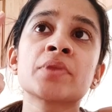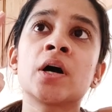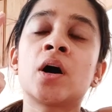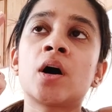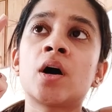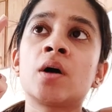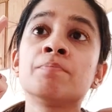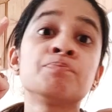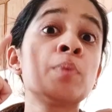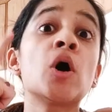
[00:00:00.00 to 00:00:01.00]

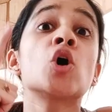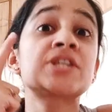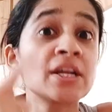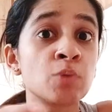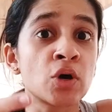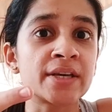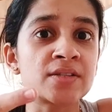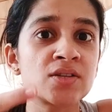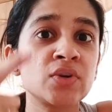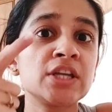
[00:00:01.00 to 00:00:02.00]
hotel
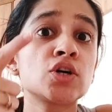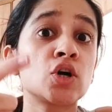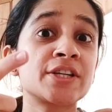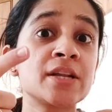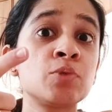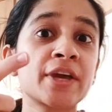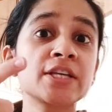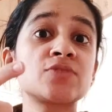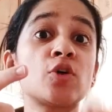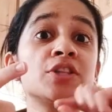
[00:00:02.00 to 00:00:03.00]
bookings. You need your hotel
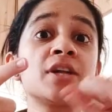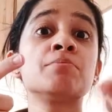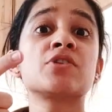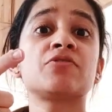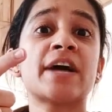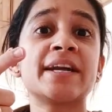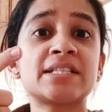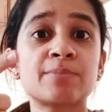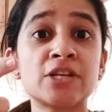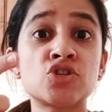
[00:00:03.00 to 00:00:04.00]
bookings for the number of
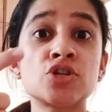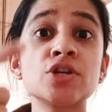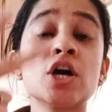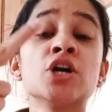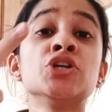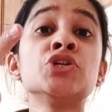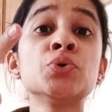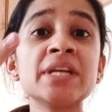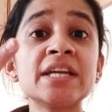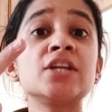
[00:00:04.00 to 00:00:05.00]
nights mentioned.
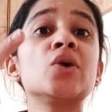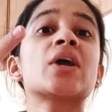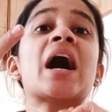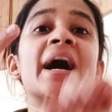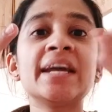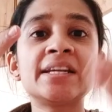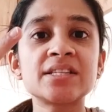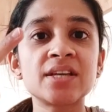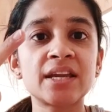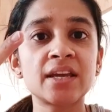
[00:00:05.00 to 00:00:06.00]
You need your
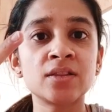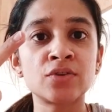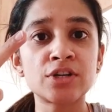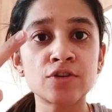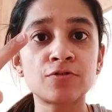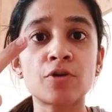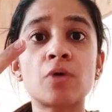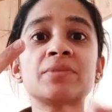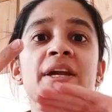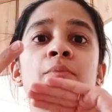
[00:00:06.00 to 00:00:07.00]
itinerary in written
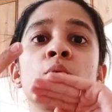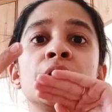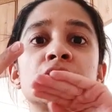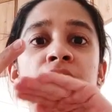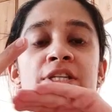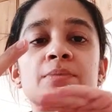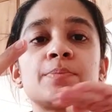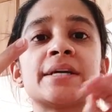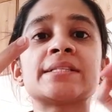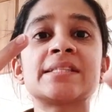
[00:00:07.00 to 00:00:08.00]
form that I'm going to this
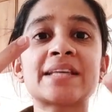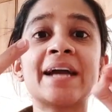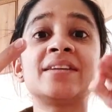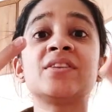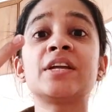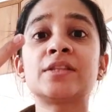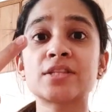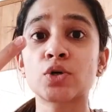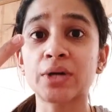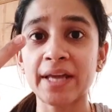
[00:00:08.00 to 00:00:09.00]
place, this itinerary,
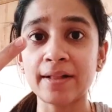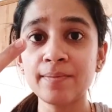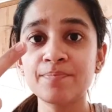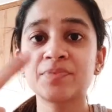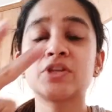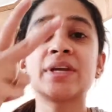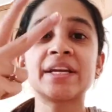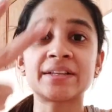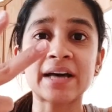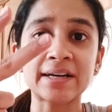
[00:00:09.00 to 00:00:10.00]
this hotel. You
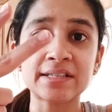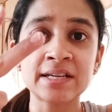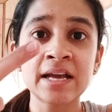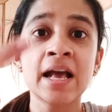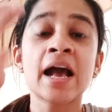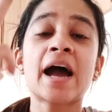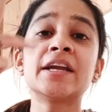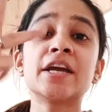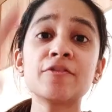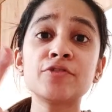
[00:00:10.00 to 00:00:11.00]
need that.
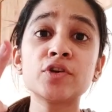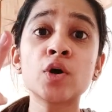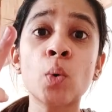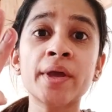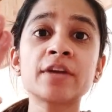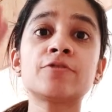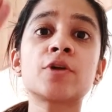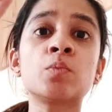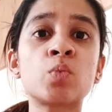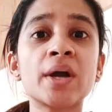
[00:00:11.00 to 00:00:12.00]
And if you're going
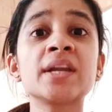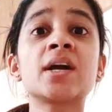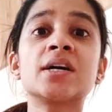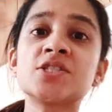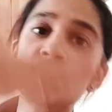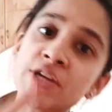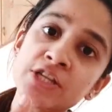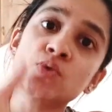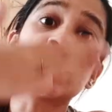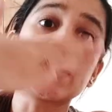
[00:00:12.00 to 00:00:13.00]
from one country
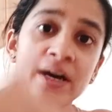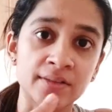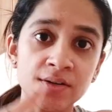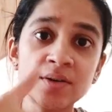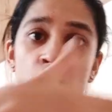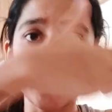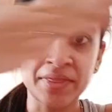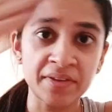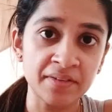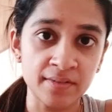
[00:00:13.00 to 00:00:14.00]
to another
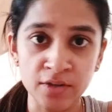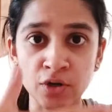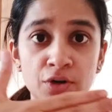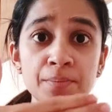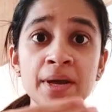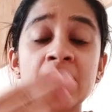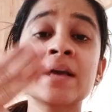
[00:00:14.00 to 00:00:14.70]
within Europe,